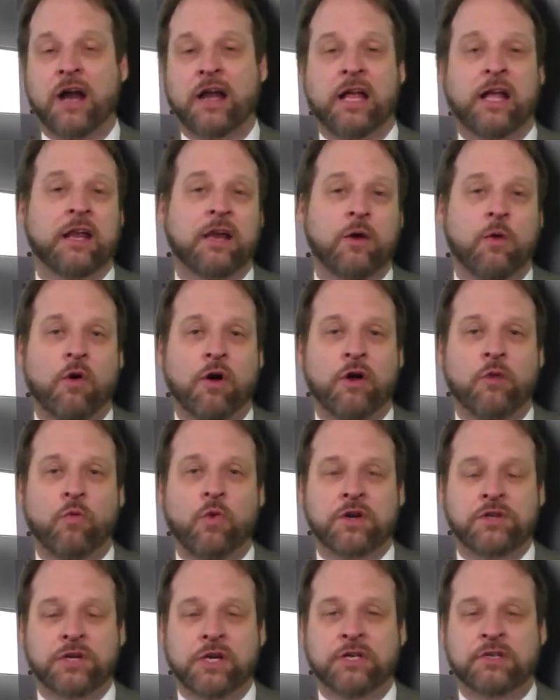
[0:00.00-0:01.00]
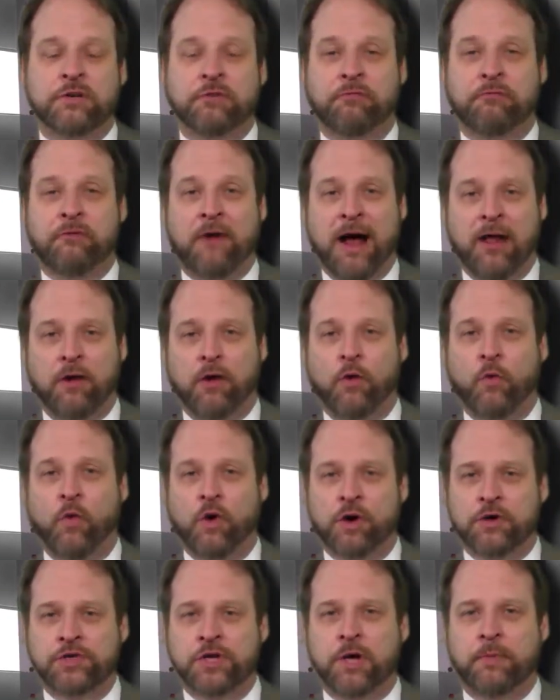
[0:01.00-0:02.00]
Anyone wishing to follow
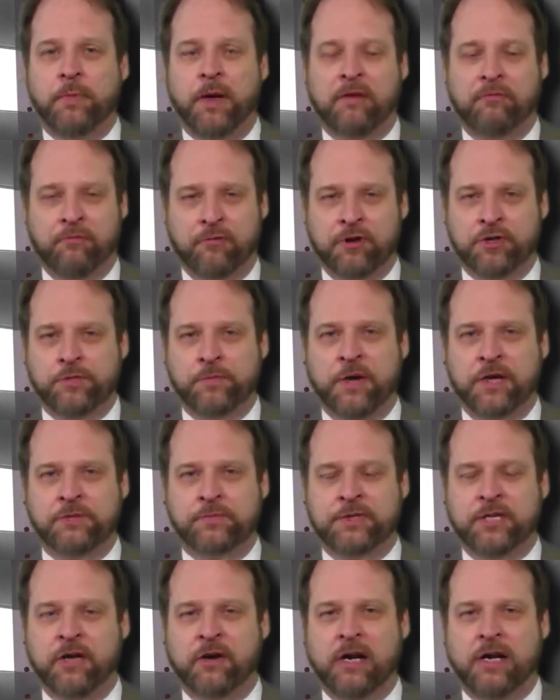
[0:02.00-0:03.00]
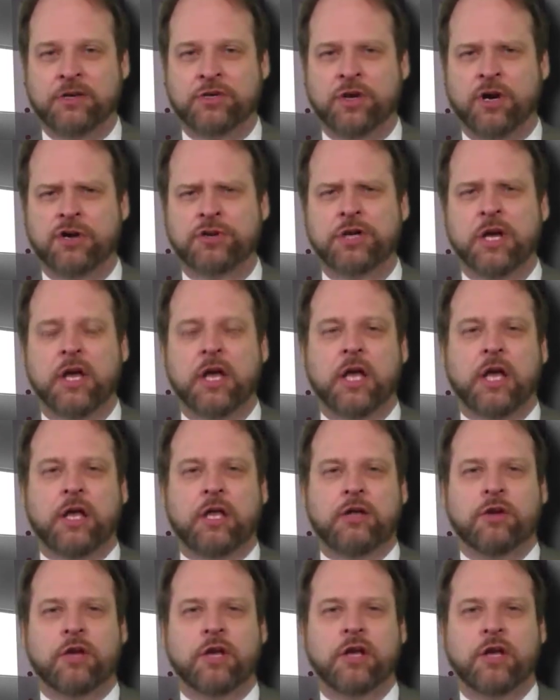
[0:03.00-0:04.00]
worship at First Presbyterian Church,
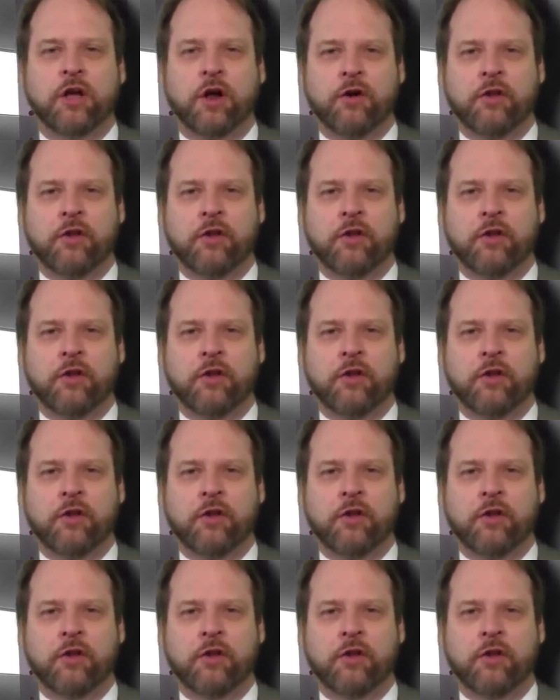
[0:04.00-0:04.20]
you can go to